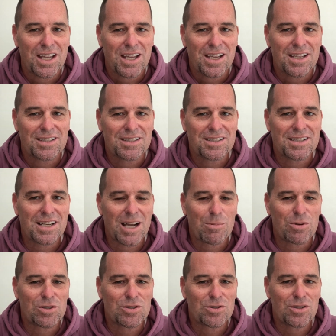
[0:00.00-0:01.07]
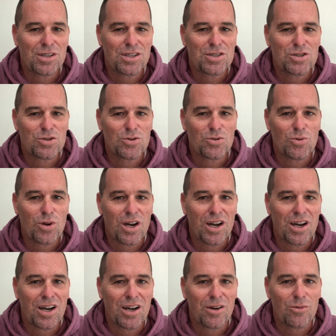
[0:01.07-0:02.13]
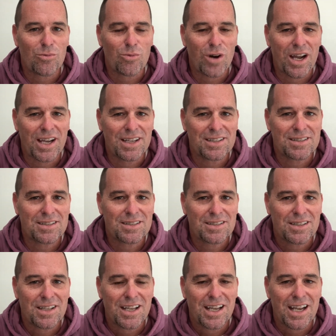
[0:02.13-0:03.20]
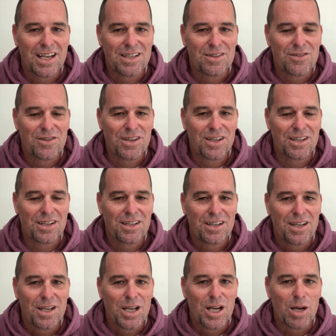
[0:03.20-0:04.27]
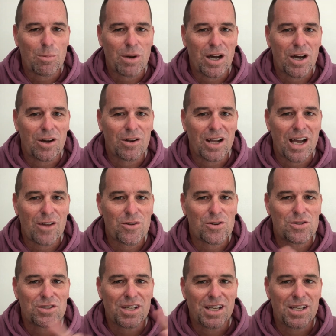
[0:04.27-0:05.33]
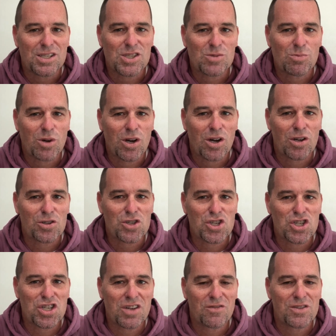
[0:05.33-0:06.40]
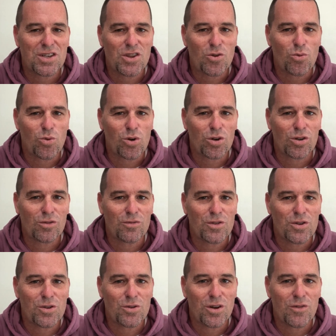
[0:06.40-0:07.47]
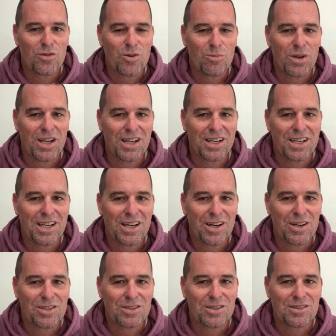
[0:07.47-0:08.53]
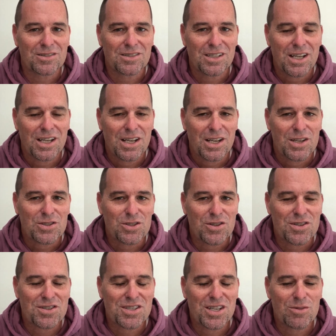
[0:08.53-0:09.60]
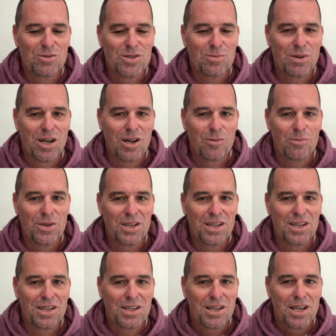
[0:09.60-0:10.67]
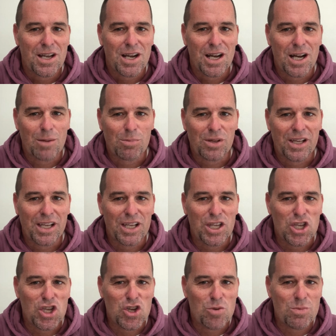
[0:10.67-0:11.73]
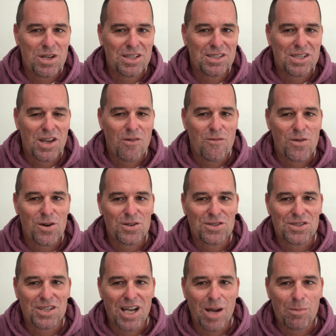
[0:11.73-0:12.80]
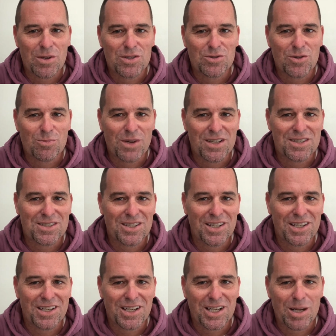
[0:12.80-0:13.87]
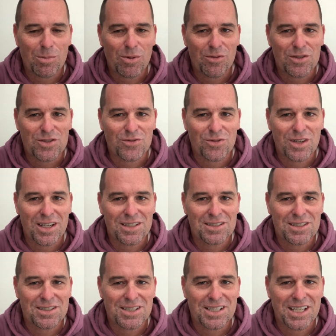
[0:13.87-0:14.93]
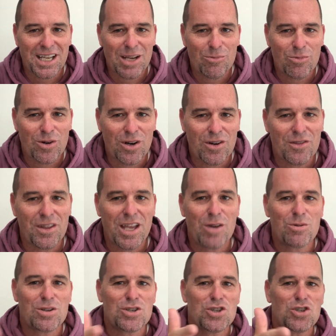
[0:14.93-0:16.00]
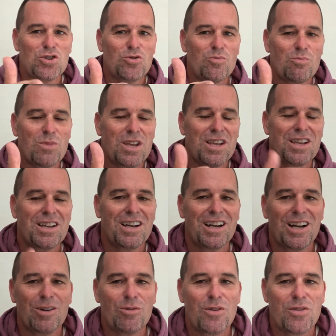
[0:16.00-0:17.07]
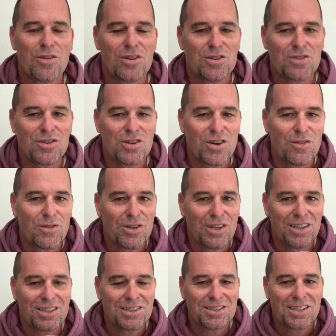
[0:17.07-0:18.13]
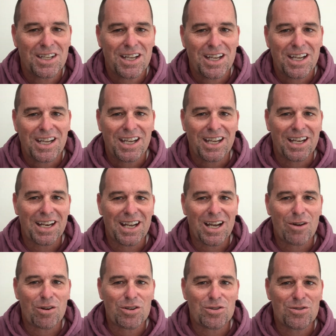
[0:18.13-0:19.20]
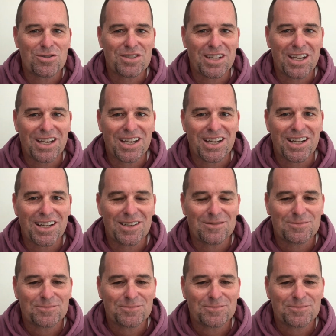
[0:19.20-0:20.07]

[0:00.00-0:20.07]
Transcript: is it's an opportunity to write and to think about how there's a small shift in the worldview of your main character. So this scene was about me playing humans versus zombies with my son and a couple of his friends. It's a game where they would shoot me with their Nerf guns and I would use a